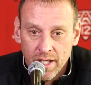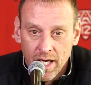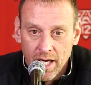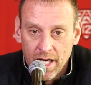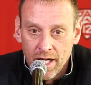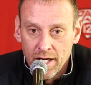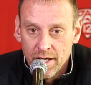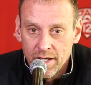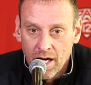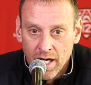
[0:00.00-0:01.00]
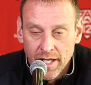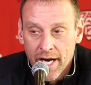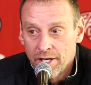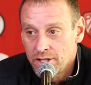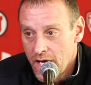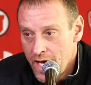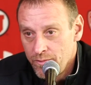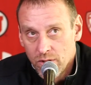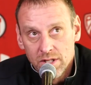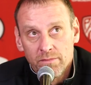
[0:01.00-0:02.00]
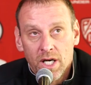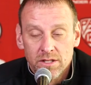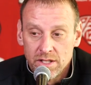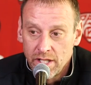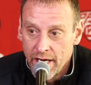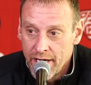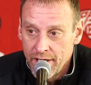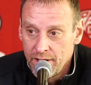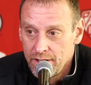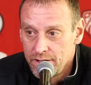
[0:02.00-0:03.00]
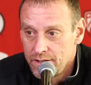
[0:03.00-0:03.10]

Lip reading: on air time when the ball's in the air.